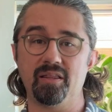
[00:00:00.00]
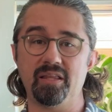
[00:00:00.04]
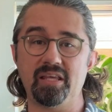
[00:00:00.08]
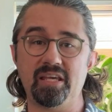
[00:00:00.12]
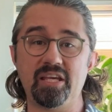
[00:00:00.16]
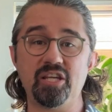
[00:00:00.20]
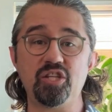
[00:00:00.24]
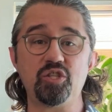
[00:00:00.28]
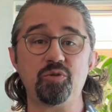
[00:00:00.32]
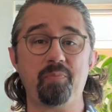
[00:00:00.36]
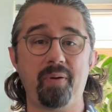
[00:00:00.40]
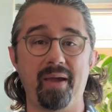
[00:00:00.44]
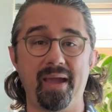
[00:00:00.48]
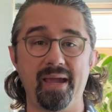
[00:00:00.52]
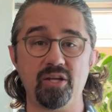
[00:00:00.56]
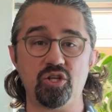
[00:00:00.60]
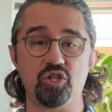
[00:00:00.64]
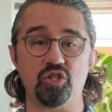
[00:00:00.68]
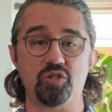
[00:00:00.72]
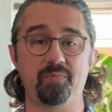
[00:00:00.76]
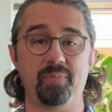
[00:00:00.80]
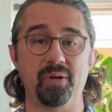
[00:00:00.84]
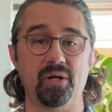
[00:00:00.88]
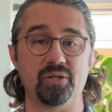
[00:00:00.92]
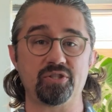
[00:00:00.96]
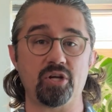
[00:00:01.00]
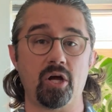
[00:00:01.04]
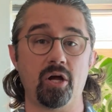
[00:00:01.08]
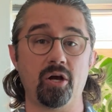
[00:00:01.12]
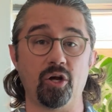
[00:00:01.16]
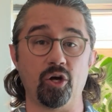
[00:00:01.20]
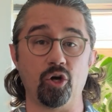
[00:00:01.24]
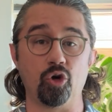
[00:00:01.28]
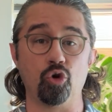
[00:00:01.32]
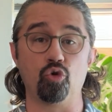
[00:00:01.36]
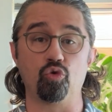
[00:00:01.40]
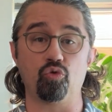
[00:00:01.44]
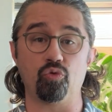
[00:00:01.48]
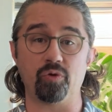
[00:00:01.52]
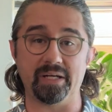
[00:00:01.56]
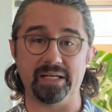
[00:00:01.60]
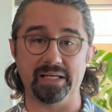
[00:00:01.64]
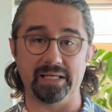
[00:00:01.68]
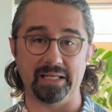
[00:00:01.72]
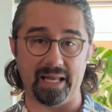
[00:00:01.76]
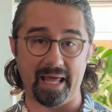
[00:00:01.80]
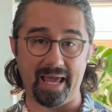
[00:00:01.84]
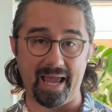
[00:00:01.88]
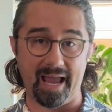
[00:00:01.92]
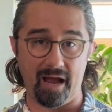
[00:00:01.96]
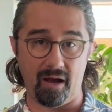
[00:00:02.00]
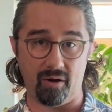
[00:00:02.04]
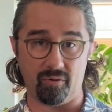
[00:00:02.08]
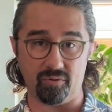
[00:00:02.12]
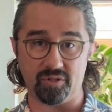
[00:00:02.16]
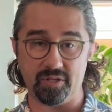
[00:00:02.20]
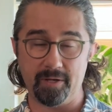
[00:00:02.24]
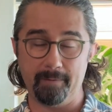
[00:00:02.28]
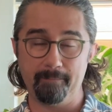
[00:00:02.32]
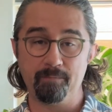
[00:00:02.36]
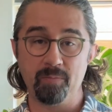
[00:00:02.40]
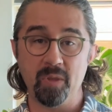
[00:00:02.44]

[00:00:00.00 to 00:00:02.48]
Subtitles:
each page is built on a grid layout.